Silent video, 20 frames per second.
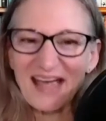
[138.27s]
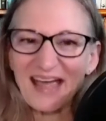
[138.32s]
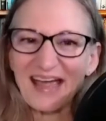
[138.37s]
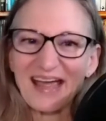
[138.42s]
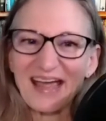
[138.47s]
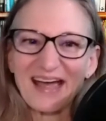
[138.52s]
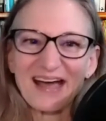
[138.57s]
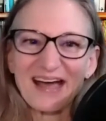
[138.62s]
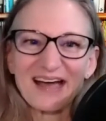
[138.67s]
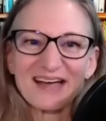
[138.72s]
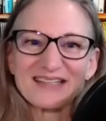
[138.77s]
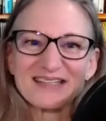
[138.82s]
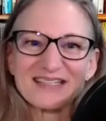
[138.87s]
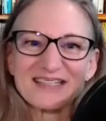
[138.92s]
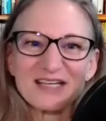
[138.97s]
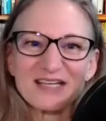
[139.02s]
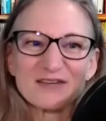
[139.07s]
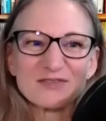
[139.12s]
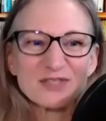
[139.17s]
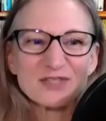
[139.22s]
And
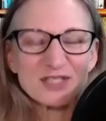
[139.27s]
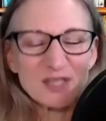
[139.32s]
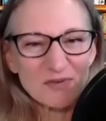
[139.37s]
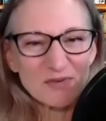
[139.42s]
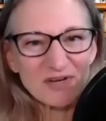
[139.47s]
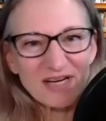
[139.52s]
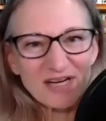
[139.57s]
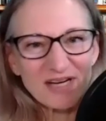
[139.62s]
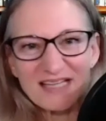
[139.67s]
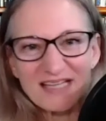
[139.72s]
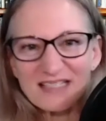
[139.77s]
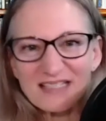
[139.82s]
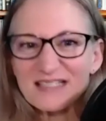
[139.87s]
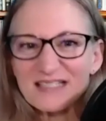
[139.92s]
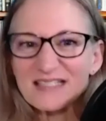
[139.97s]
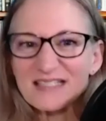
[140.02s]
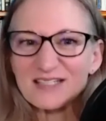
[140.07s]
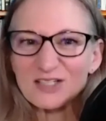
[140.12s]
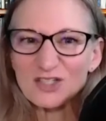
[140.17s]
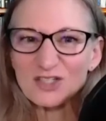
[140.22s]
if someone had
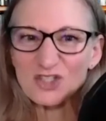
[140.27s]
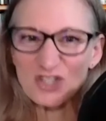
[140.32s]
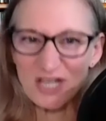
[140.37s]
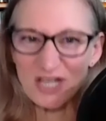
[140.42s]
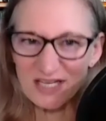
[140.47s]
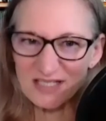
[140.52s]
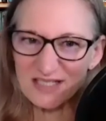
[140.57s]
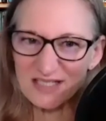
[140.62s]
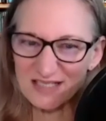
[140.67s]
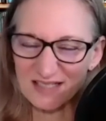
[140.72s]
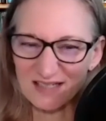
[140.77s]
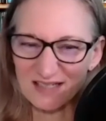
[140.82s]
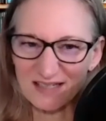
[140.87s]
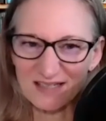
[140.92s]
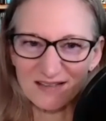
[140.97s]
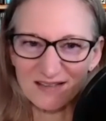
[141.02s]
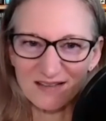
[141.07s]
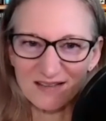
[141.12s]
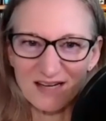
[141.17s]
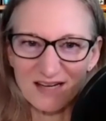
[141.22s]
suggested
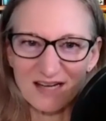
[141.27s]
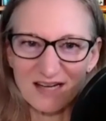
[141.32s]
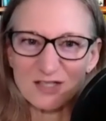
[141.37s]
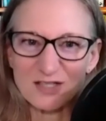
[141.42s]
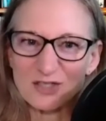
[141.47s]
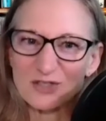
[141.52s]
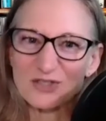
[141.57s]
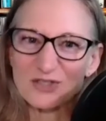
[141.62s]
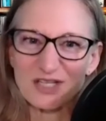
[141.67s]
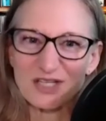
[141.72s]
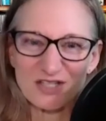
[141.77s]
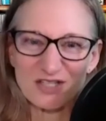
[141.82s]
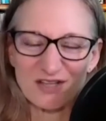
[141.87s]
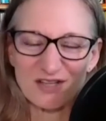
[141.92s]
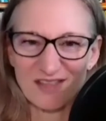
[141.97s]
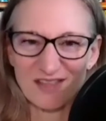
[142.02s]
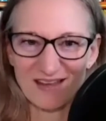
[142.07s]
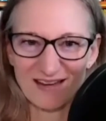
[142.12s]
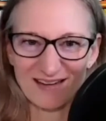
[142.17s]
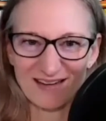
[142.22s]
that I do such a
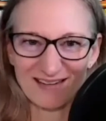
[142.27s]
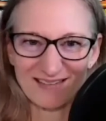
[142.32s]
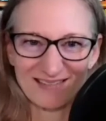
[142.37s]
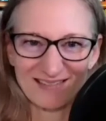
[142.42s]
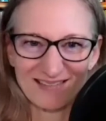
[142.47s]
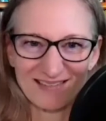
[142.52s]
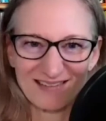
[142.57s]
thing,